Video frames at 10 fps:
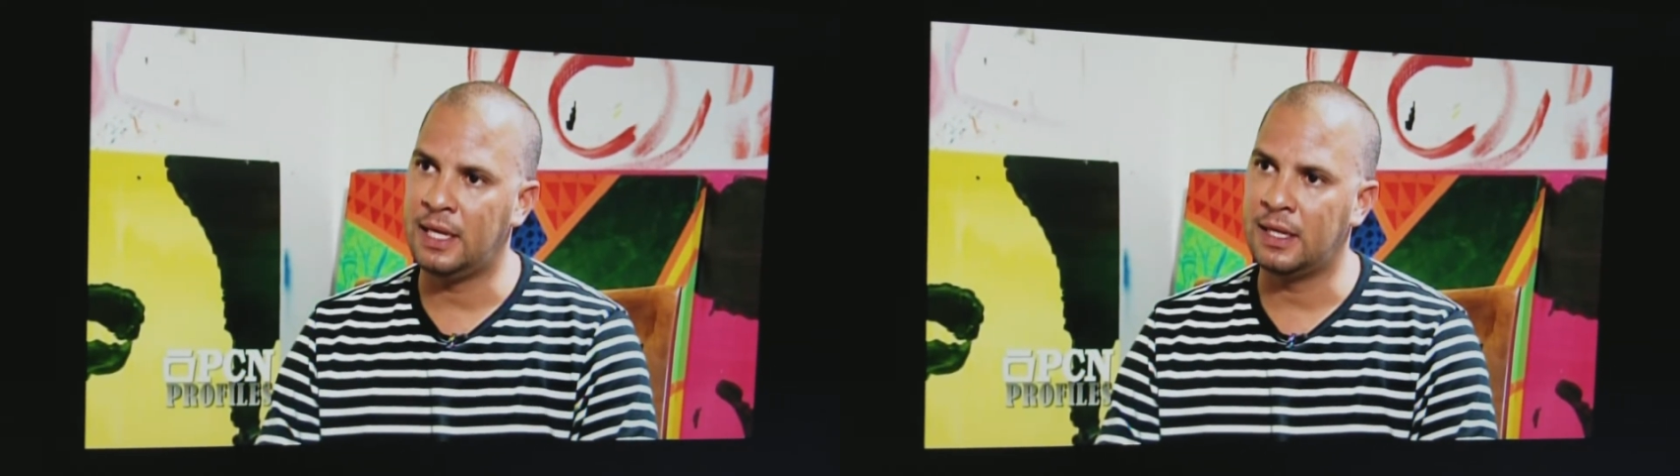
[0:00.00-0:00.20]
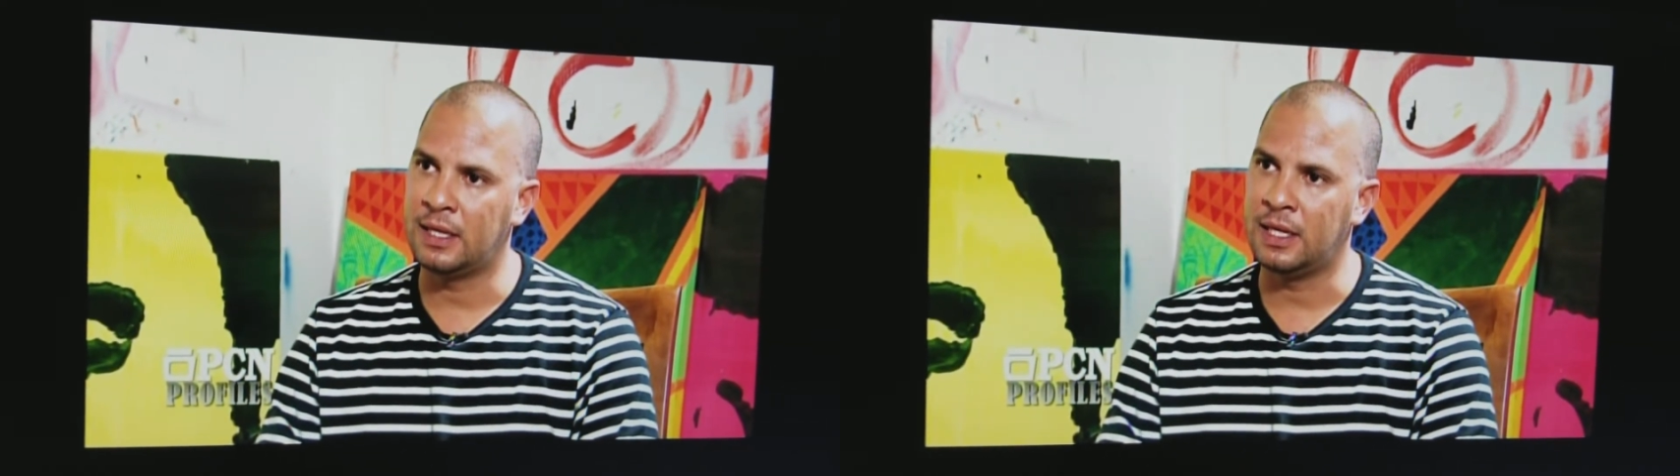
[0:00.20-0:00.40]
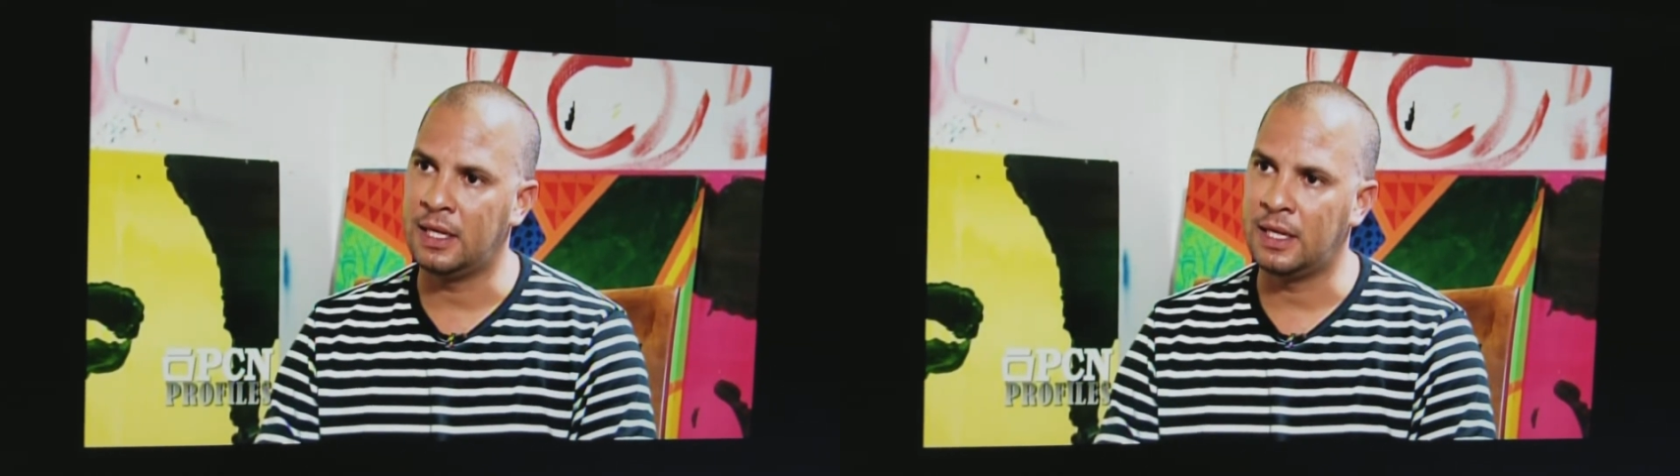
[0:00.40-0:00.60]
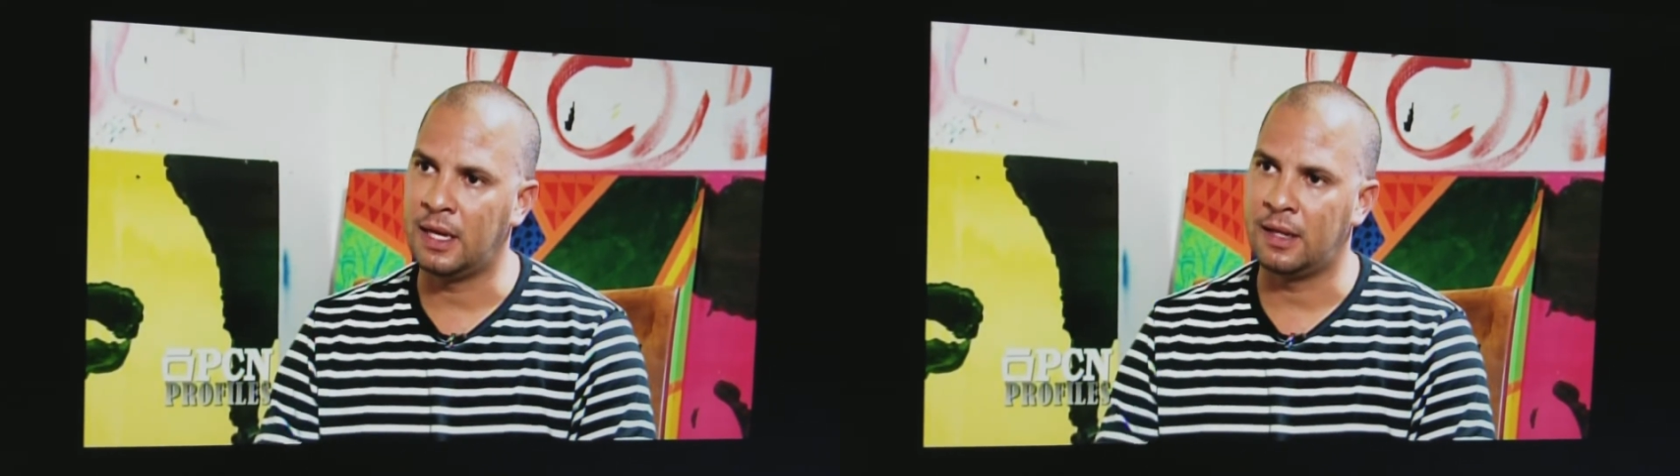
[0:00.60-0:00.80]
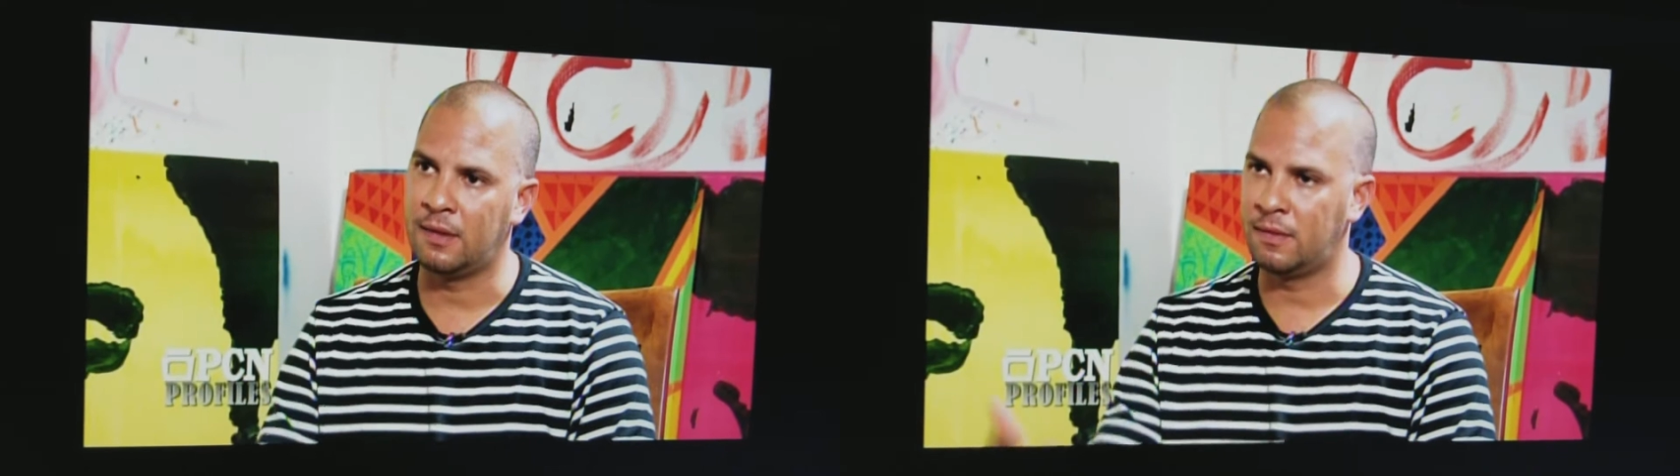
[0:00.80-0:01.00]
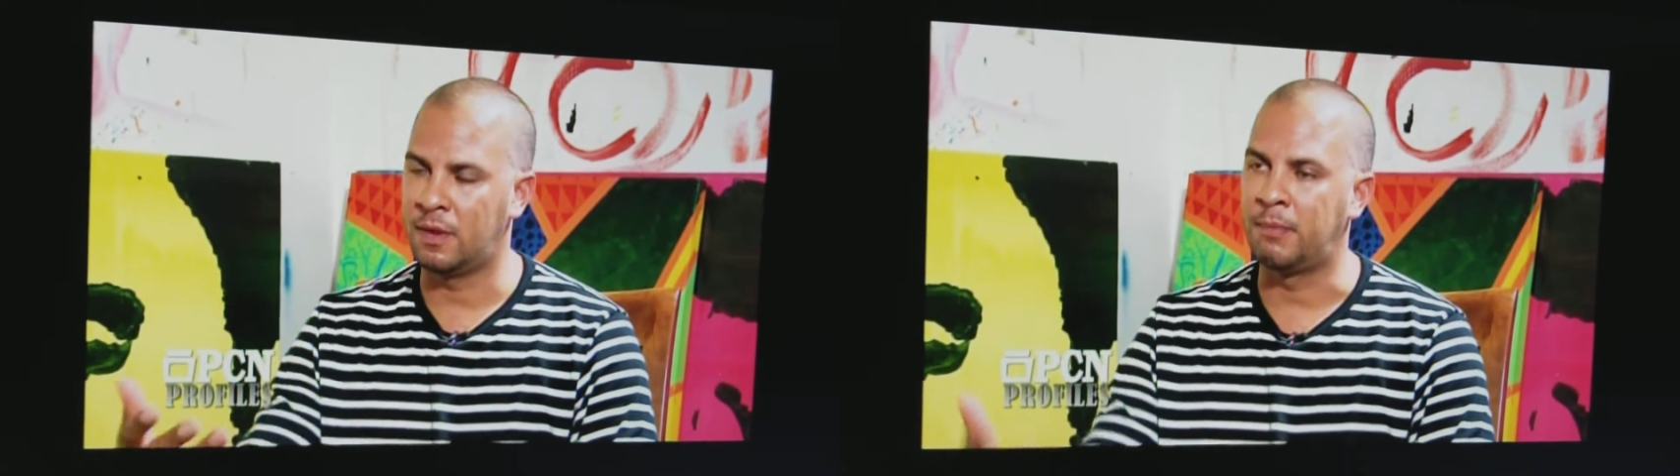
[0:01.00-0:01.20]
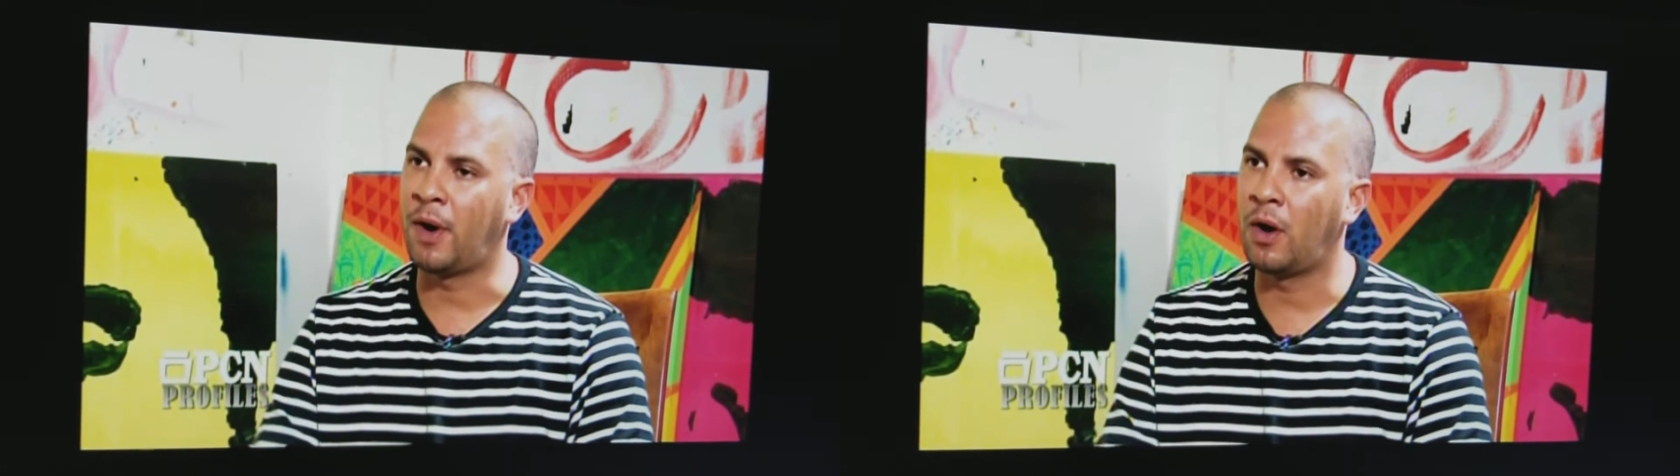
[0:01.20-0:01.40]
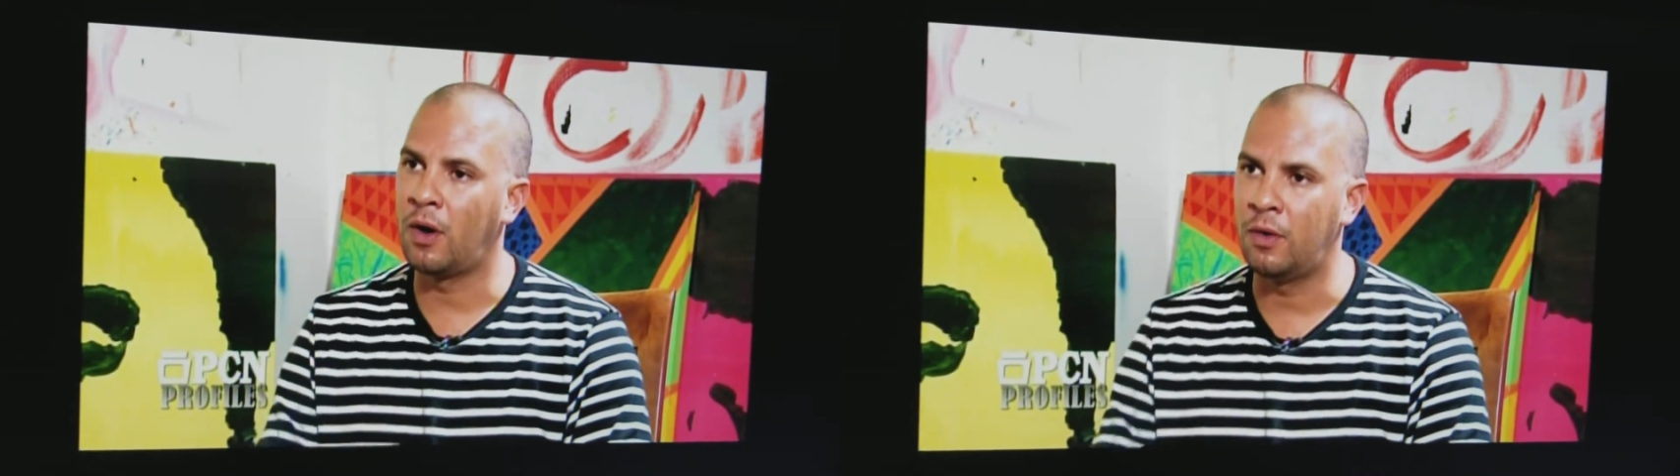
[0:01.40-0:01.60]
the
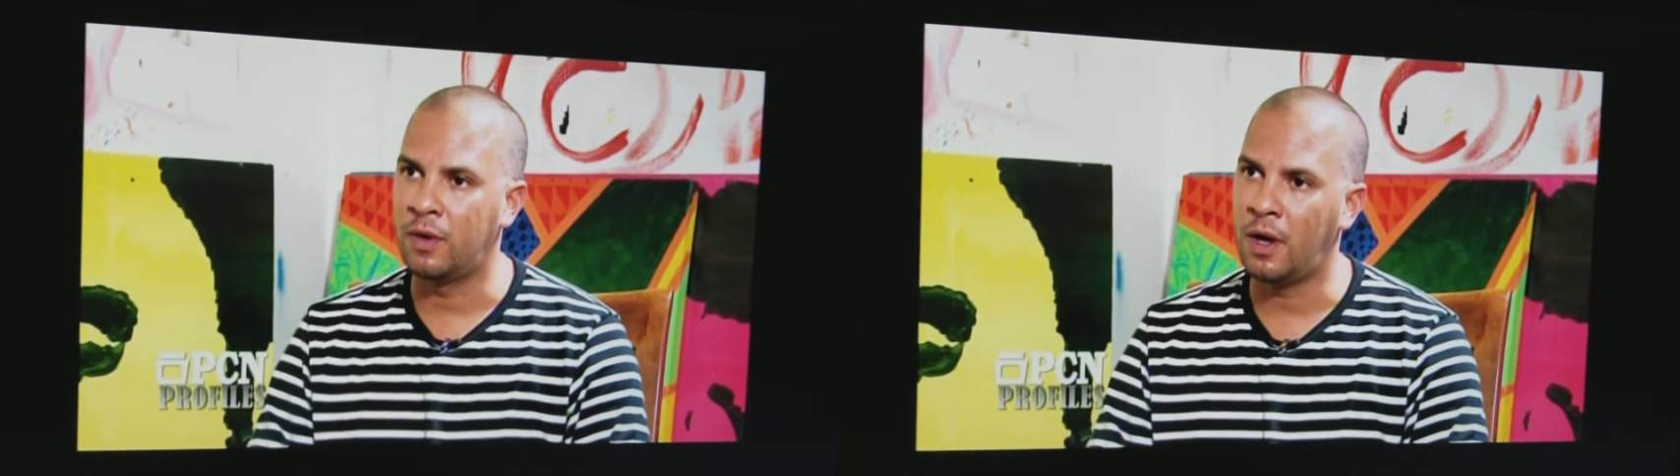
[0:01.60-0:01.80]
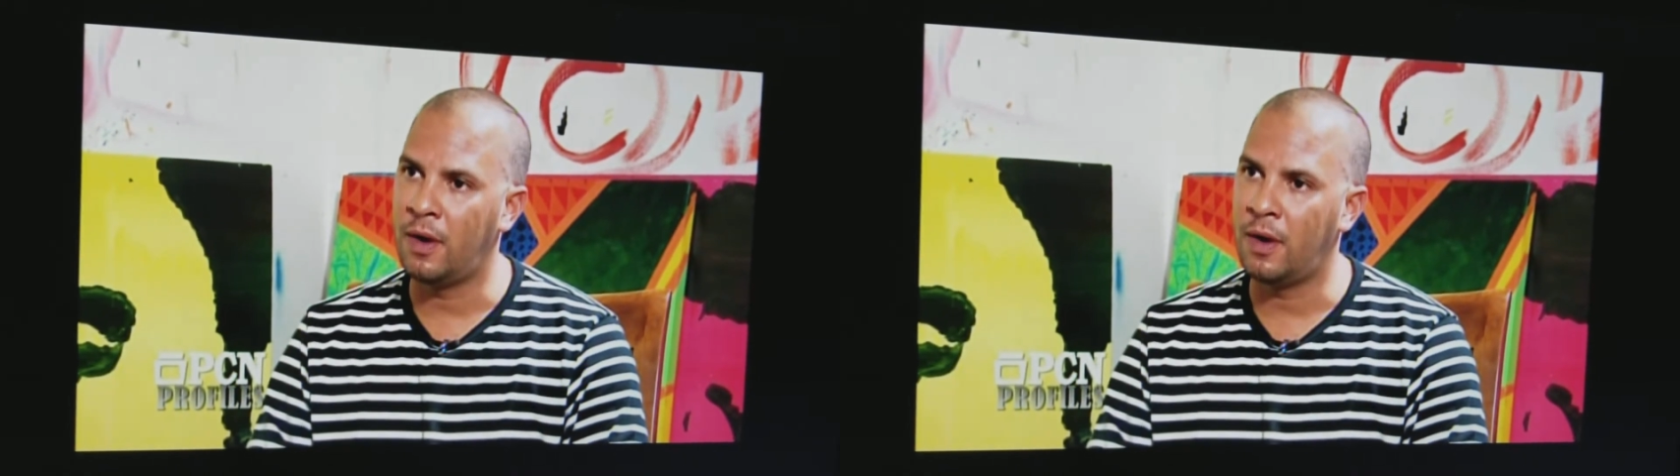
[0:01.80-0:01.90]
borough go,